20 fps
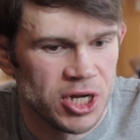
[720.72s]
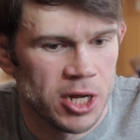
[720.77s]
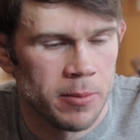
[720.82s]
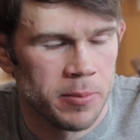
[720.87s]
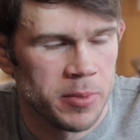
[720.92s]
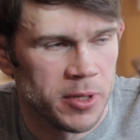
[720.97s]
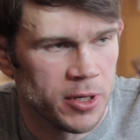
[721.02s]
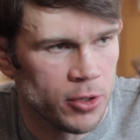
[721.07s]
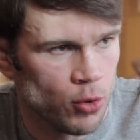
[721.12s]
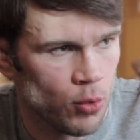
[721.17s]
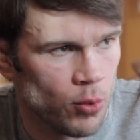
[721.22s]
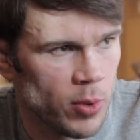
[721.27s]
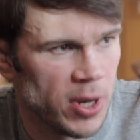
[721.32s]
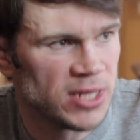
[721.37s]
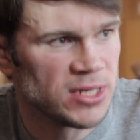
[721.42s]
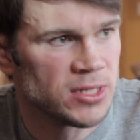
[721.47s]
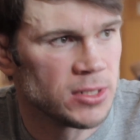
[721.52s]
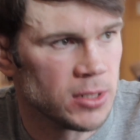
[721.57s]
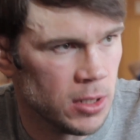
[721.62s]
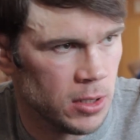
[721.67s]
champion to
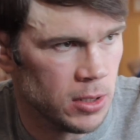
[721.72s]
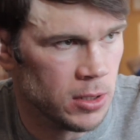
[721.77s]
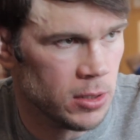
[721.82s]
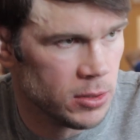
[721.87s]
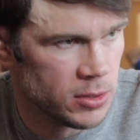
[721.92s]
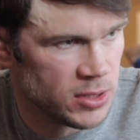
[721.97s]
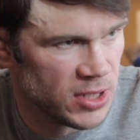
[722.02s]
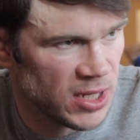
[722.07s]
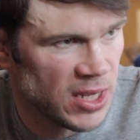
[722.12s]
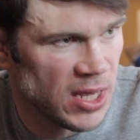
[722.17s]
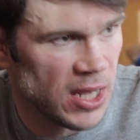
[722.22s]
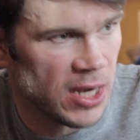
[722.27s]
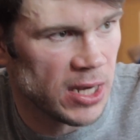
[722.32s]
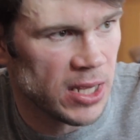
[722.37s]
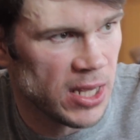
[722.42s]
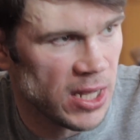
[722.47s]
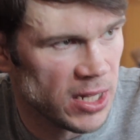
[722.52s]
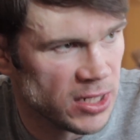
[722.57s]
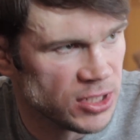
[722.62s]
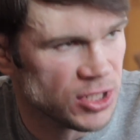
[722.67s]
rest a little, to kind
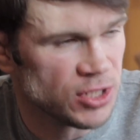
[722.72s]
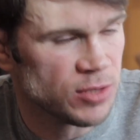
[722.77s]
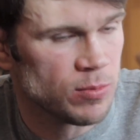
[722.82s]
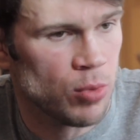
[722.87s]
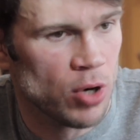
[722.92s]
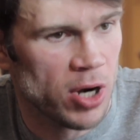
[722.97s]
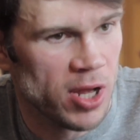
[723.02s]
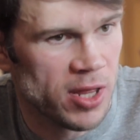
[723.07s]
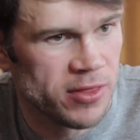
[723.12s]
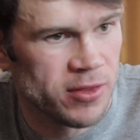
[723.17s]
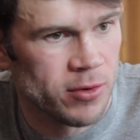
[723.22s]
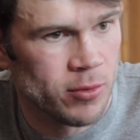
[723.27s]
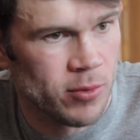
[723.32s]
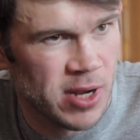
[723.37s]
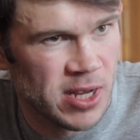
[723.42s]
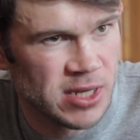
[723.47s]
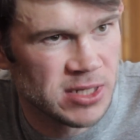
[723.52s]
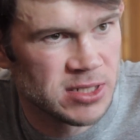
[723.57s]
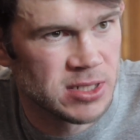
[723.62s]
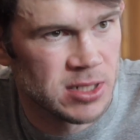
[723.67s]
of catch his breath and
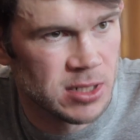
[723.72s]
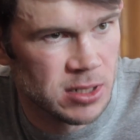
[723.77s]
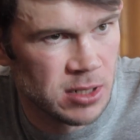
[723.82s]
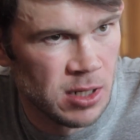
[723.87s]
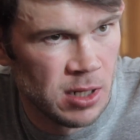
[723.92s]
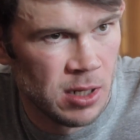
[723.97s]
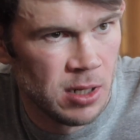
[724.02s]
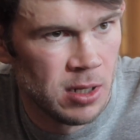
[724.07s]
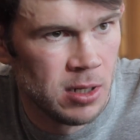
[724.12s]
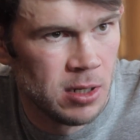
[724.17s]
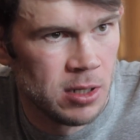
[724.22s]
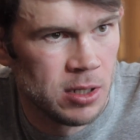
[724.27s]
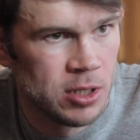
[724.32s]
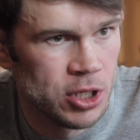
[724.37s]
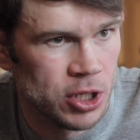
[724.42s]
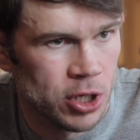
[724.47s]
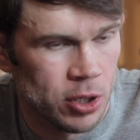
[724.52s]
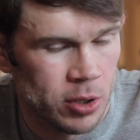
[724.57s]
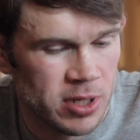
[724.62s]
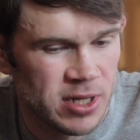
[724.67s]
rest, and,
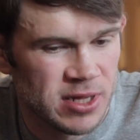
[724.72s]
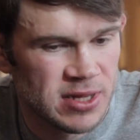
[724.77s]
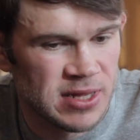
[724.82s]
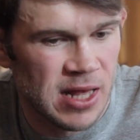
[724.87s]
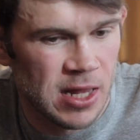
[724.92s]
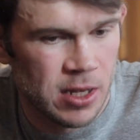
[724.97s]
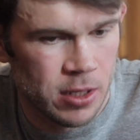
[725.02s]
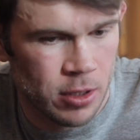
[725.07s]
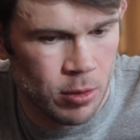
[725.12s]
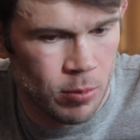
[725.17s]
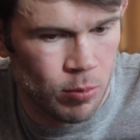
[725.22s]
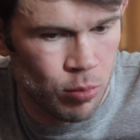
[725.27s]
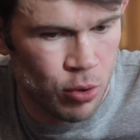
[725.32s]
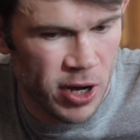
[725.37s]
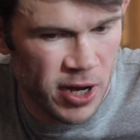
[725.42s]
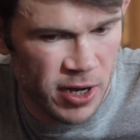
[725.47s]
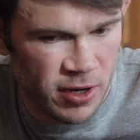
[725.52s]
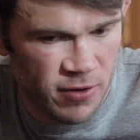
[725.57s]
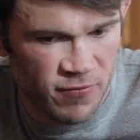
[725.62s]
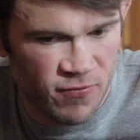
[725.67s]
you know, get that little
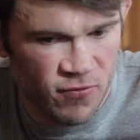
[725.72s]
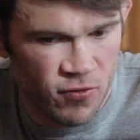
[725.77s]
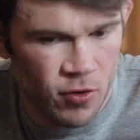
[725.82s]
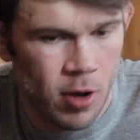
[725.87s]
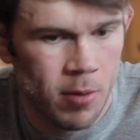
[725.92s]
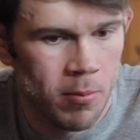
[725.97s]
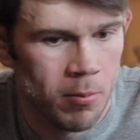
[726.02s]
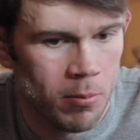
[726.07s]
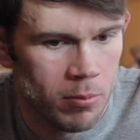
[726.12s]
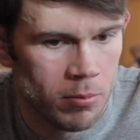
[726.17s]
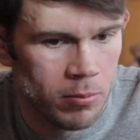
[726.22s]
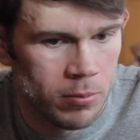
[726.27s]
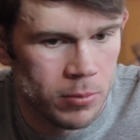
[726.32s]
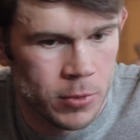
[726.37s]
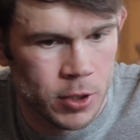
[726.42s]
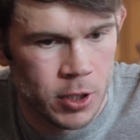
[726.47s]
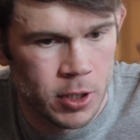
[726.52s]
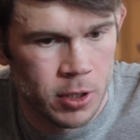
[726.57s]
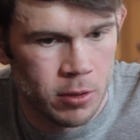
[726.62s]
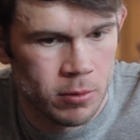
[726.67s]
break from
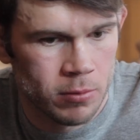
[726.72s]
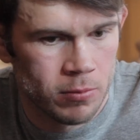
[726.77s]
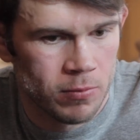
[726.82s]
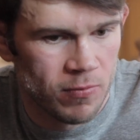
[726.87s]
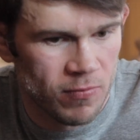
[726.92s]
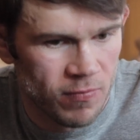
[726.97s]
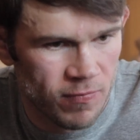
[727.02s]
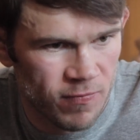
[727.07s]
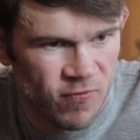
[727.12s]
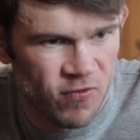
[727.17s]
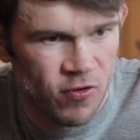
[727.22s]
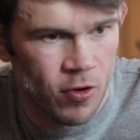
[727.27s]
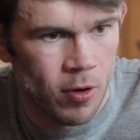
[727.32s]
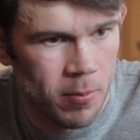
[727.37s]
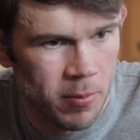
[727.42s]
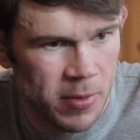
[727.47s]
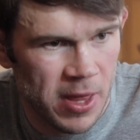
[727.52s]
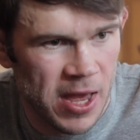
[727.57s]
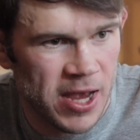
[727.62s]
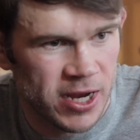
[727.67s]

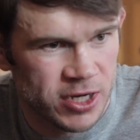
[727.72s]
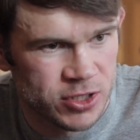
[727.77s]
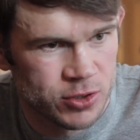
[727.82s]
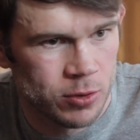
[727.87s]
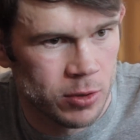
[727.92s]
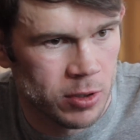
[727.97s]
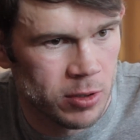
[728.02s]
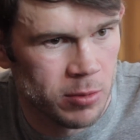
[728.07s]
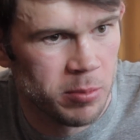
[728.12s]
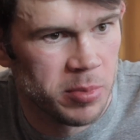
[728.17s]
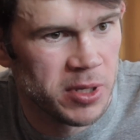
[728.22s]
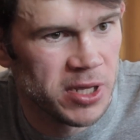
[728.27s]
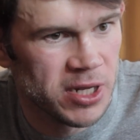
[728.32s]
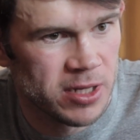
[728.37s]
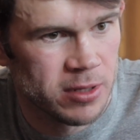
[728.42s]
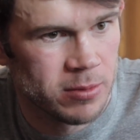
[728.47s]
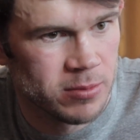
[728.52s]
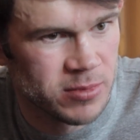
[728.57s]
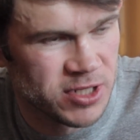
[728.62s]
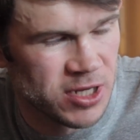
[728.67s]
the actual
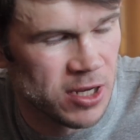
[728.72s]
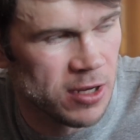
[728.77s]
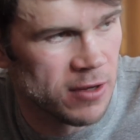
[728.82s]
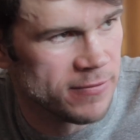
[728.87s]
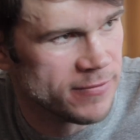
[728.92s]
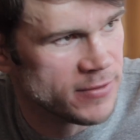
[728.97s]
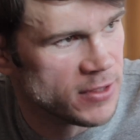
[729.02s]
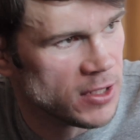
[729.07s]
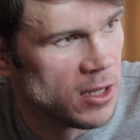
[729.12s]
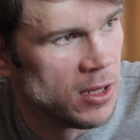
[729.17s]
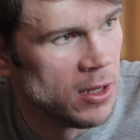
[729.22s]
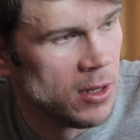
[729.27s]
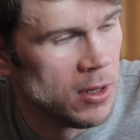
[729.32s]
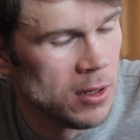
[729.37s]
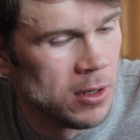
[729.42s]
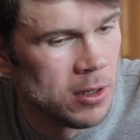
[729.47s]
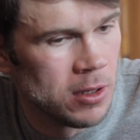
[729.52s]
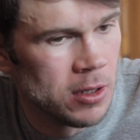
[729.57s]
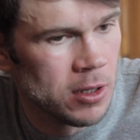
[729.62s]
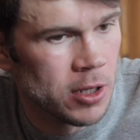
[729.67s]
competing themselves.
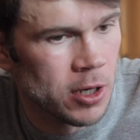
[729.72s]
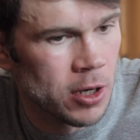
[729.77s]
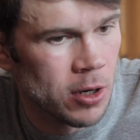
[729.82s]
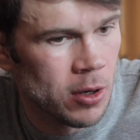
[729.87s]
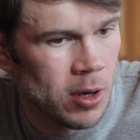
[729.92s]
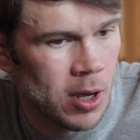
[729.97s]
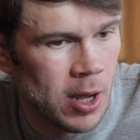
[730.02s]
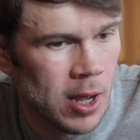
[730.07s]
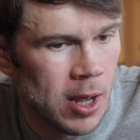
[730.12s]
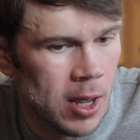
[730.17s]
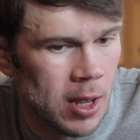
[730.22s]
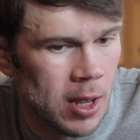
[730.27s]
You know,